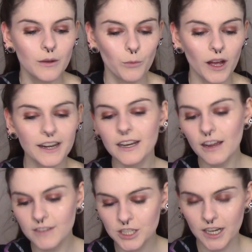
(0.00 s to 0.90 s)
Well, I didn't
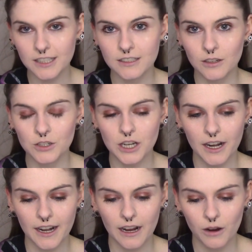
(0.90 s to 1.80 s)
have a chance to go
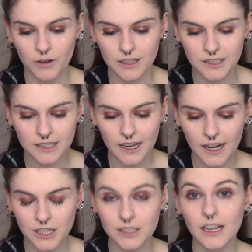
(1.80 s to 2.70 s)
check it out. Instead,
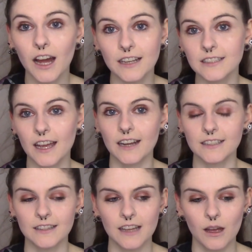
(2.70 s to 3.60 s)
I just
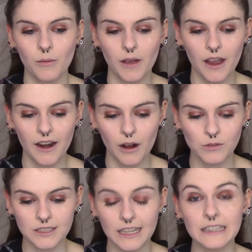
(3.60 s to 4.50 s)
contacted them and I
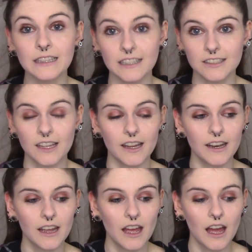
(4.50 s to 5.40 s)
was like,
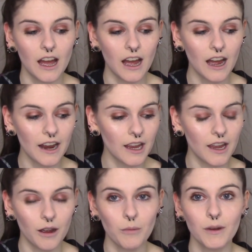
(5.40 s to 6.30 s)
listen, I
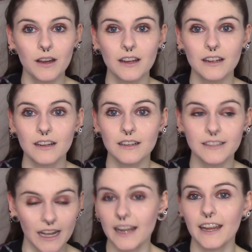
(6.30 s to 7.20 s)
am
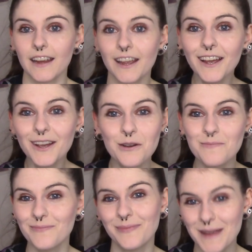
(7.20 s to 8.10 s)
dying.
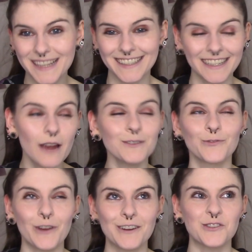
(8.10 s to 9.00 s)
Basically, I was
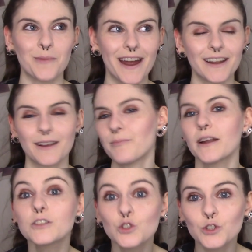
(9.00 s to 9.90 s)
very dramatic, but
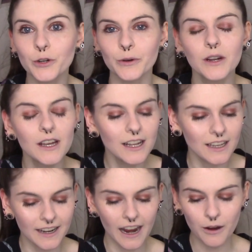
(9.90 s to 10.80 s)
it's true.
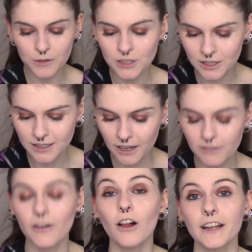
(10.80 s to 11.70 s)
Like I was just like
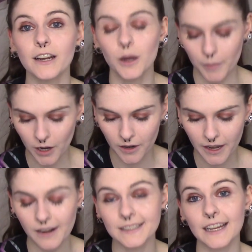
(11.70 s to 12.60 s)
falling apart
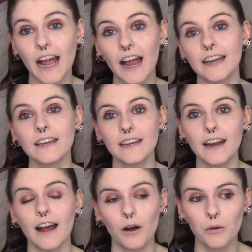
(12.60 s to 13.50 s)
and I was like, I need
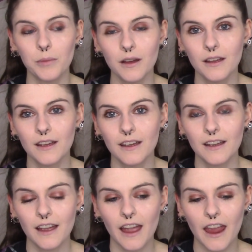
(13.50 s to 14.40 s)
help.
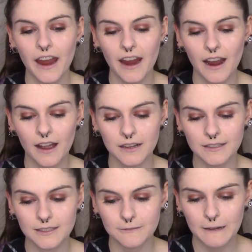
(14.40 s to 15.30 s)
And